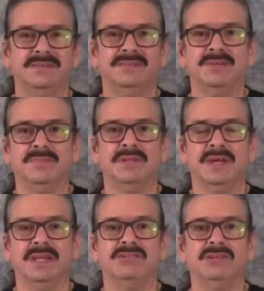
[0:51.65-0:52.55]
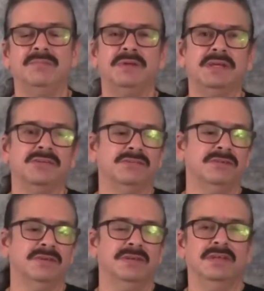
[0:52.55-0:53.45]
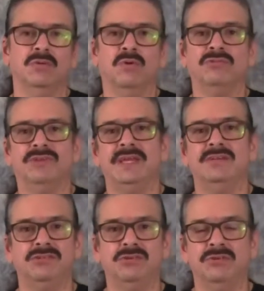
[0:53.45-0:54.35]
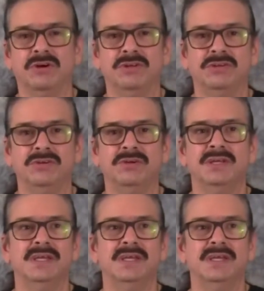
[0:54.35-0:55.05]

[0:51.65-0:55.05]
something kind of cheap because it won't stay in tune on you.